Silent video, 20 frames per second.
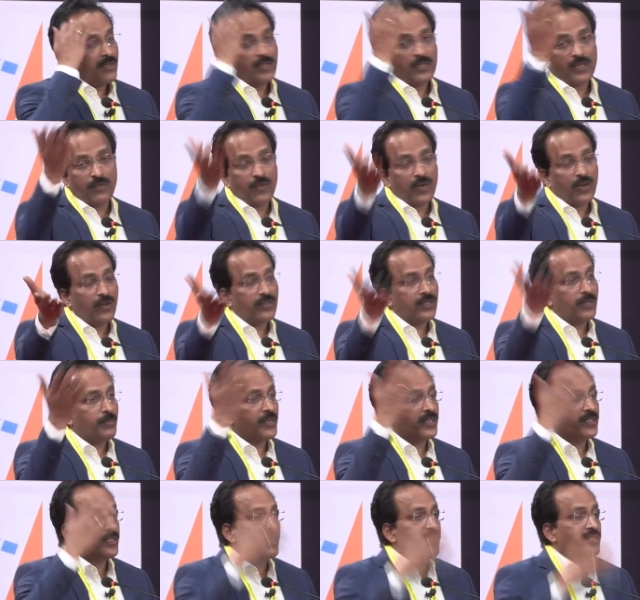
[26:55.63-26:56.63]
I think one of the
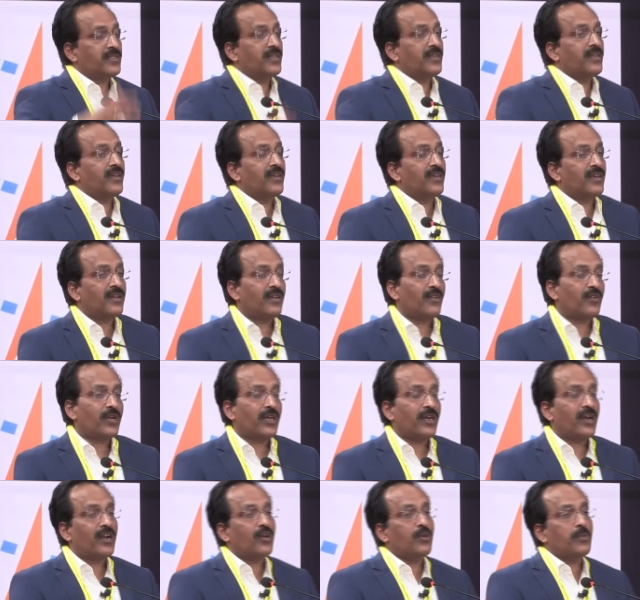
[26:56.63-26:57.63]
person is sitting here, our
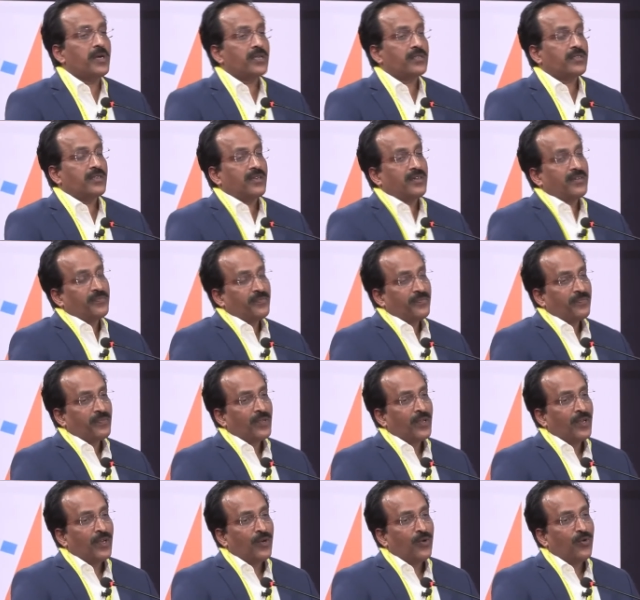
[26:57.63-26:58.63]
Kiran Kumar sir,
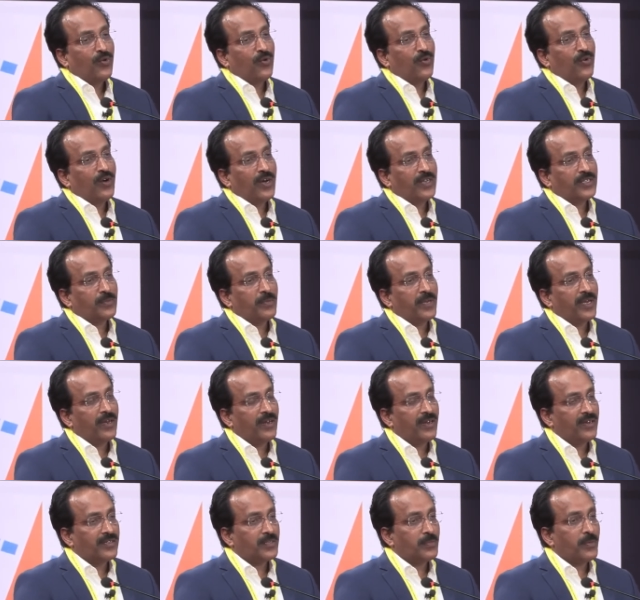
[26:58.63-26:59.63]
who has
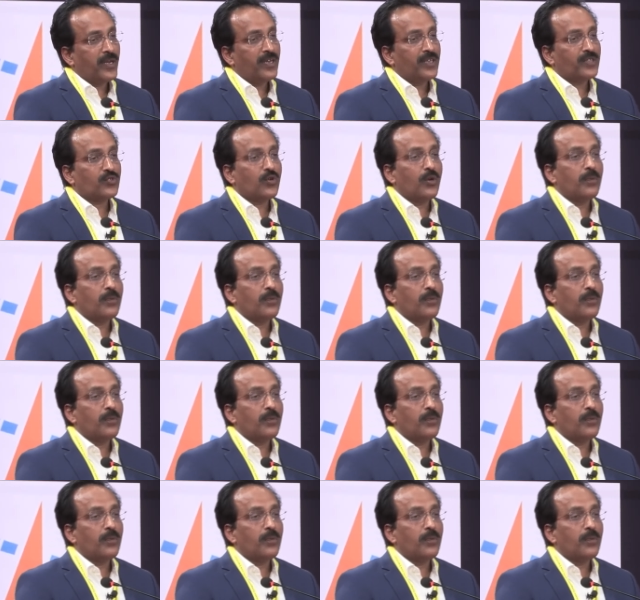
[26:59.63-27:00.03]
been spending